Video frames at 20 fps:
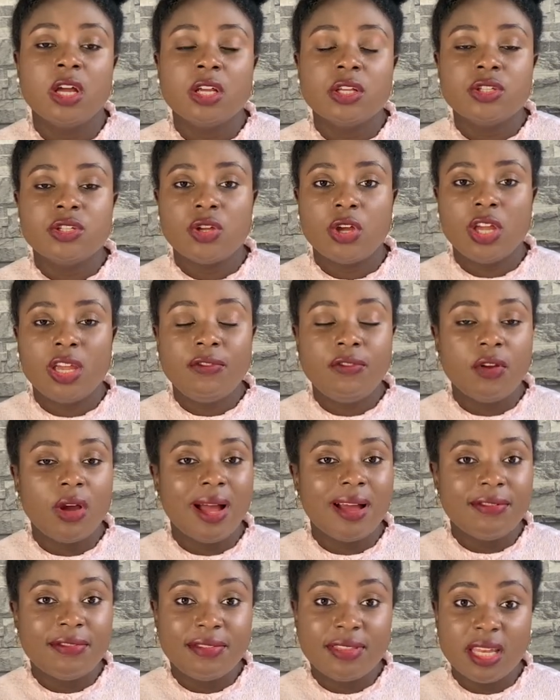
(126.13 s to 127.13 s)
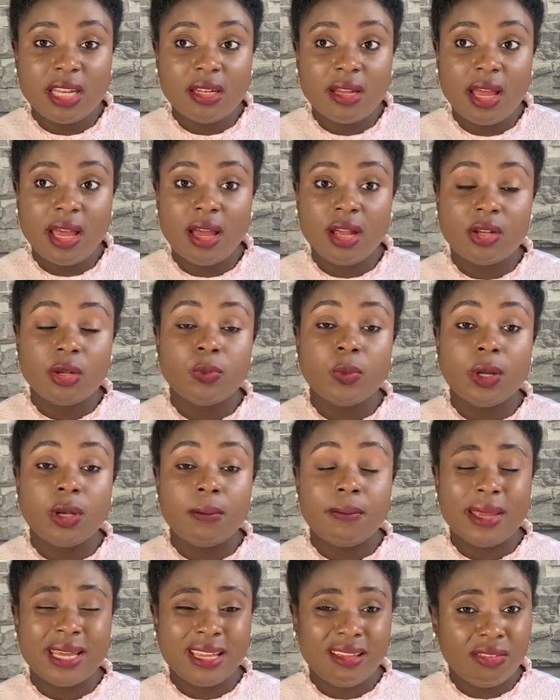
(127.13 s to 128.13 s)
So if you have thin hair, you want to
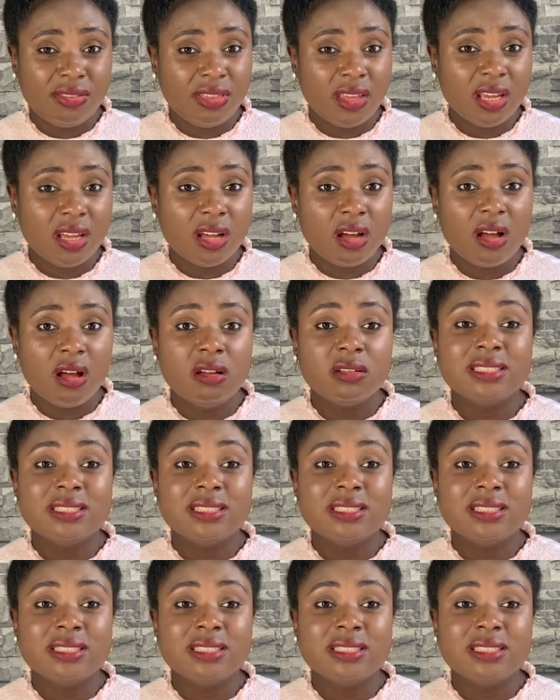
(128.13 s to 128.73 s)
make it thicker.